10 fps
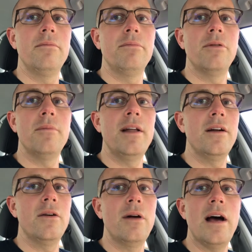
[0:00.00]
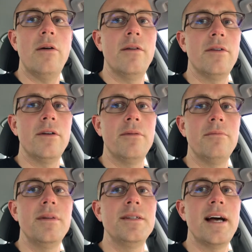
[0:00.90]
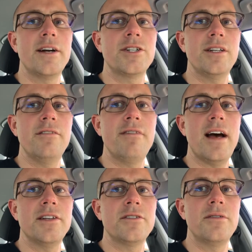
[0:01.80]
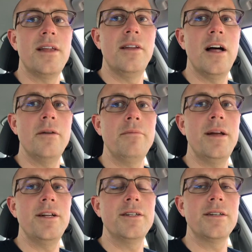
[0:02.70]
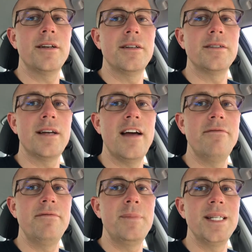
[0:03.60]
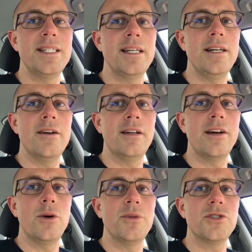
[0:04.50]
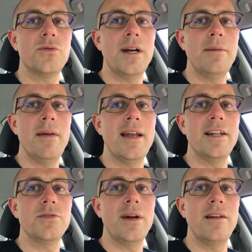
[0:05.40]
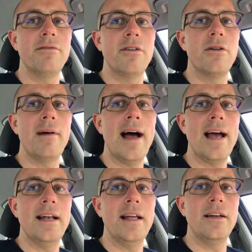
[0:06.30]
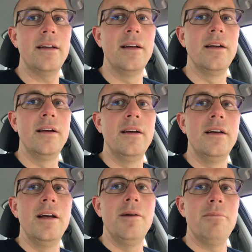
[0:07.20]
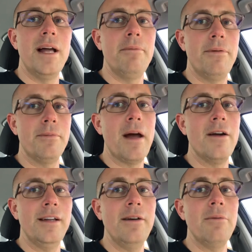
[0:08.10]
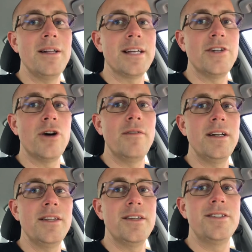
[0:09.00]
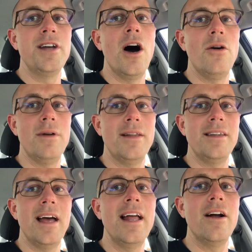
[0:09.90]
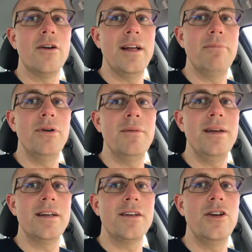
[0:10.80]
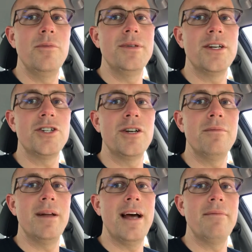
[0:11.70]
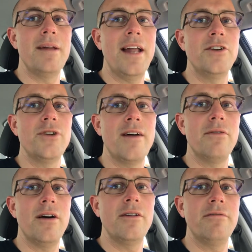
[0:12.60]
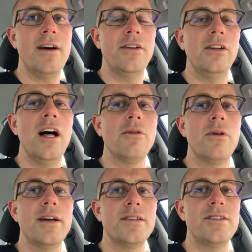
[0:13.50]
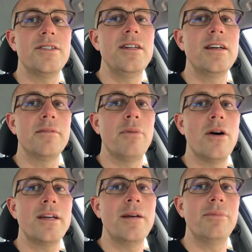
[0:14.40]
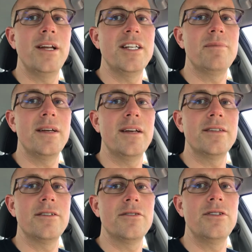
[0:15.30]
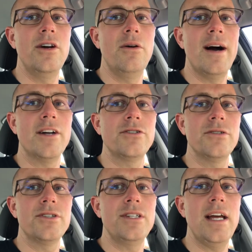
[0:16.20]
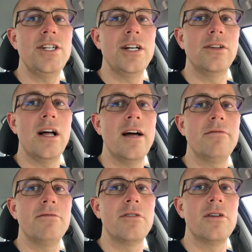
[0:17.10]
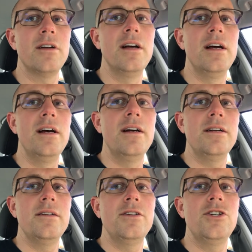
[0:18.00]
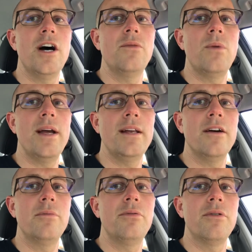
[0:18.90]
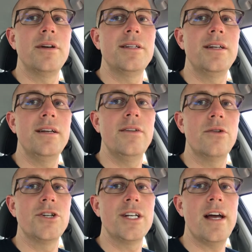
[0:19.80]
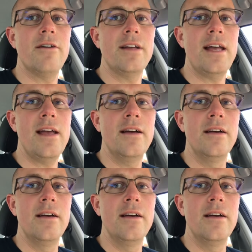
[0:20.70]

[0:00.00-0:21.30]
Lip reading: per minute or however is actually faster than Long Beach, because I've been sitting here like almost 20 minutes waiting for a ride. But apparently once I drove into the zone, it already put me in a queue position, but I've had to drive around to find a lot where I can sneak a parking place, because there's no actual staging lot for John Wayne Airport in Orange County.